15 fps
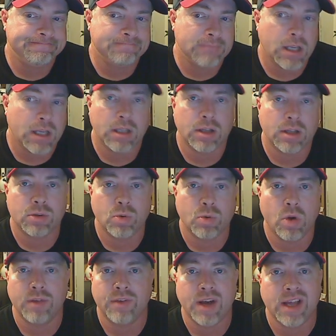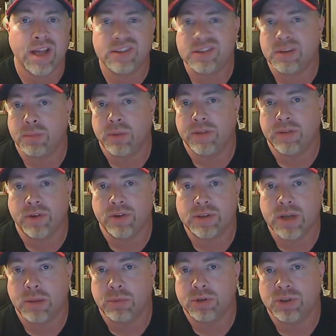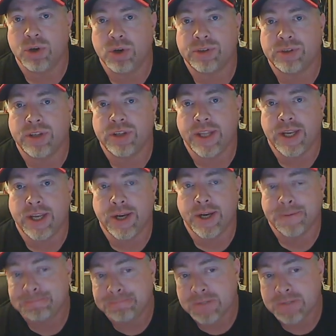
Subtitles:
I think those qualify as some of the first couple jokes of the year.